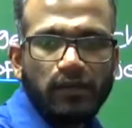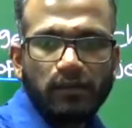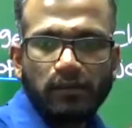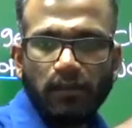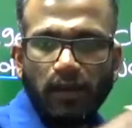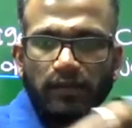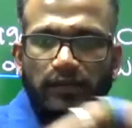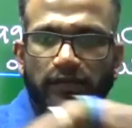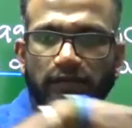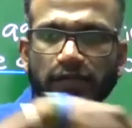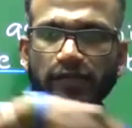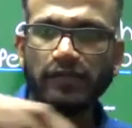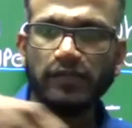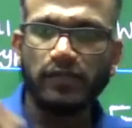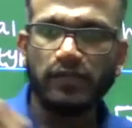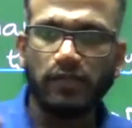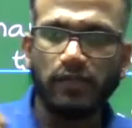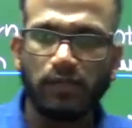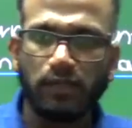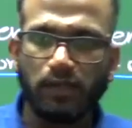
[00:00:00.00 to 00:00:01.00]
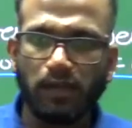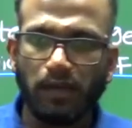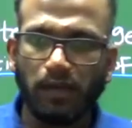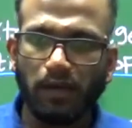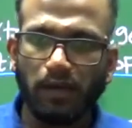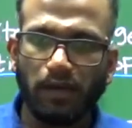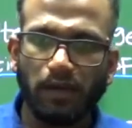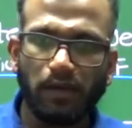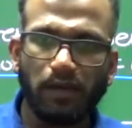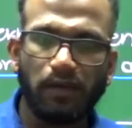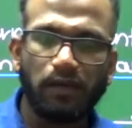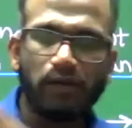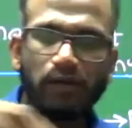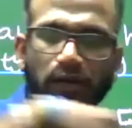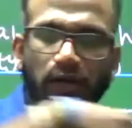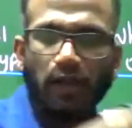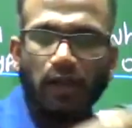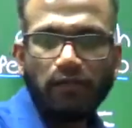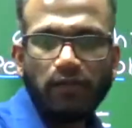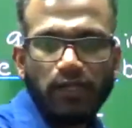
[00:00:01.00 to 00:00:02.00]
bus is
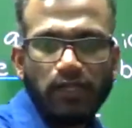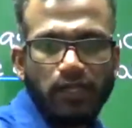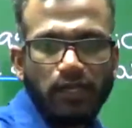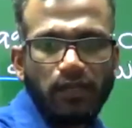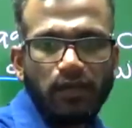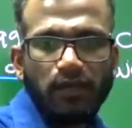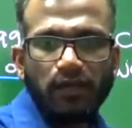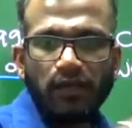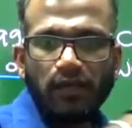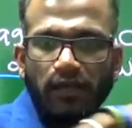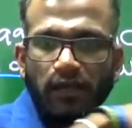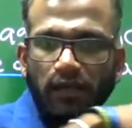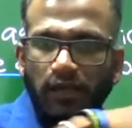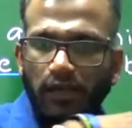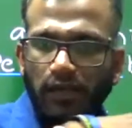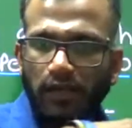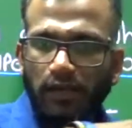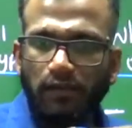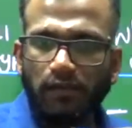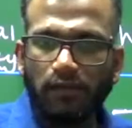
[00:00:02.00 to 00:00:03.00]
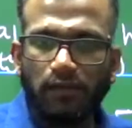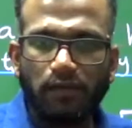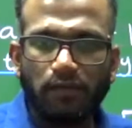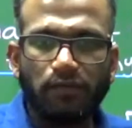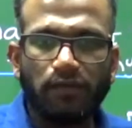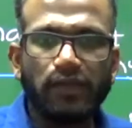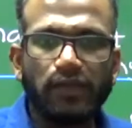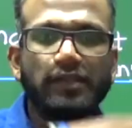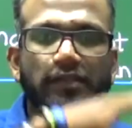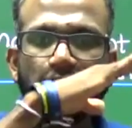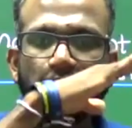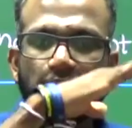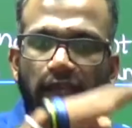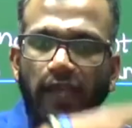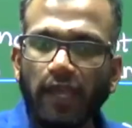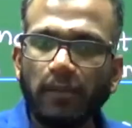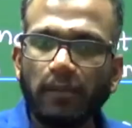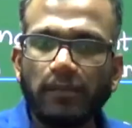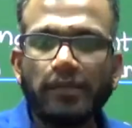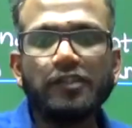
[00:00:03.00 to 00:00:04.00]
traveling with
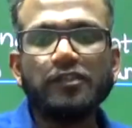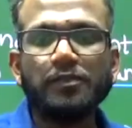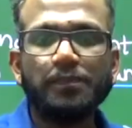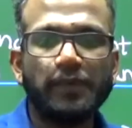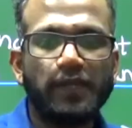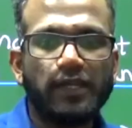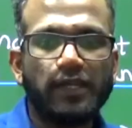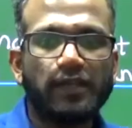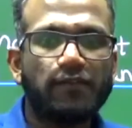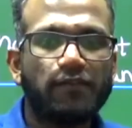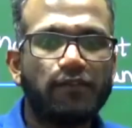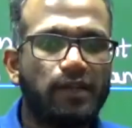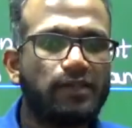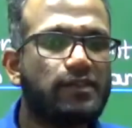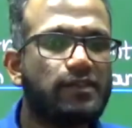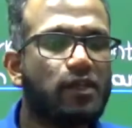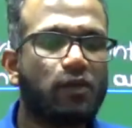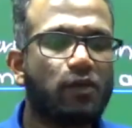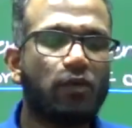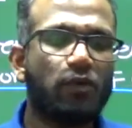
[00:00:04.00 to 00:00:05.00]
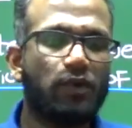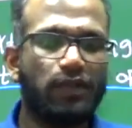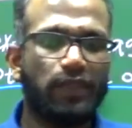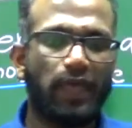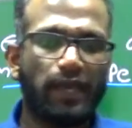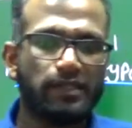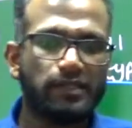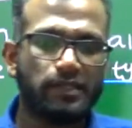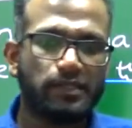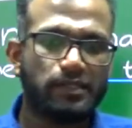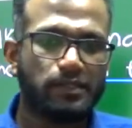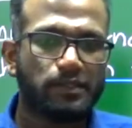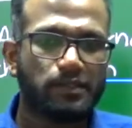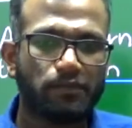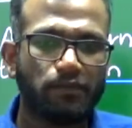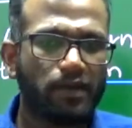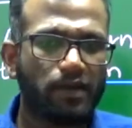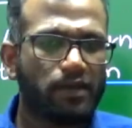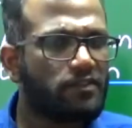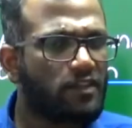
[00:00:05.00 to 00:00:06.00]
same speed. What's the call that?
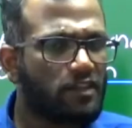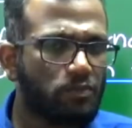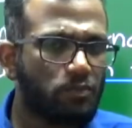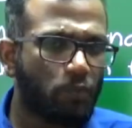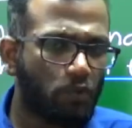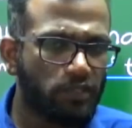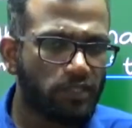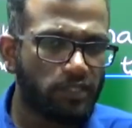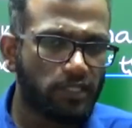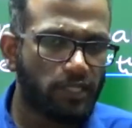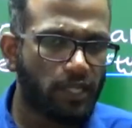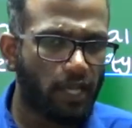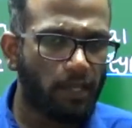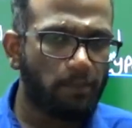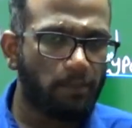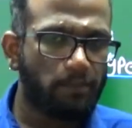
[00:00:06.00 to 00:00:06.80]
What's this motion type?